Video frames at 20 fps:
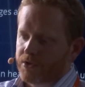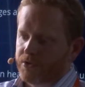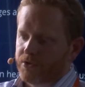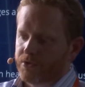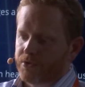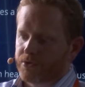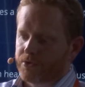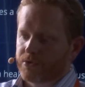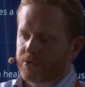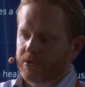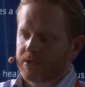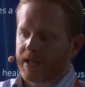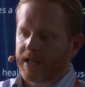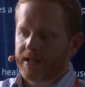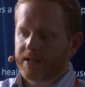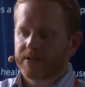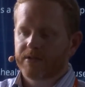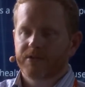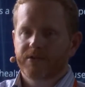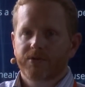you're
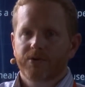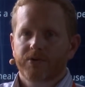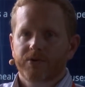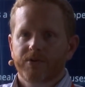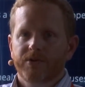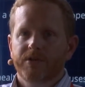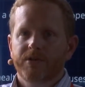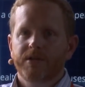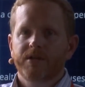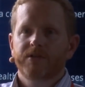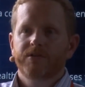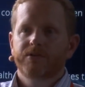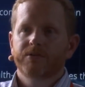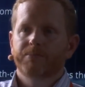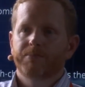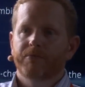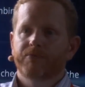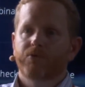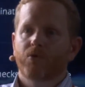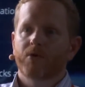likely going to need to
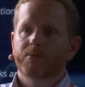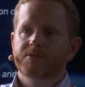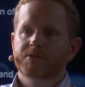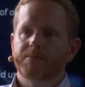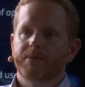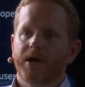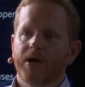perform some